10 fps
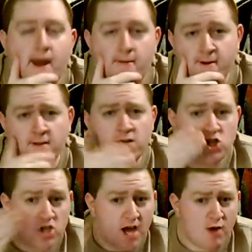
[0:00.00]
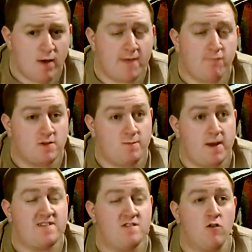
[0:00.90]
And apparently, Shockwave was
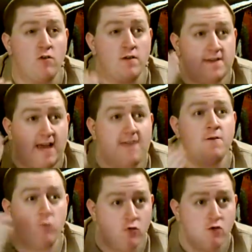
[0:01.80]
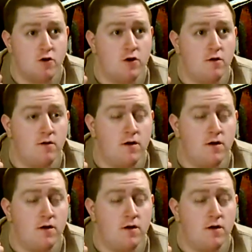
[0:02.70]
based on David Warner.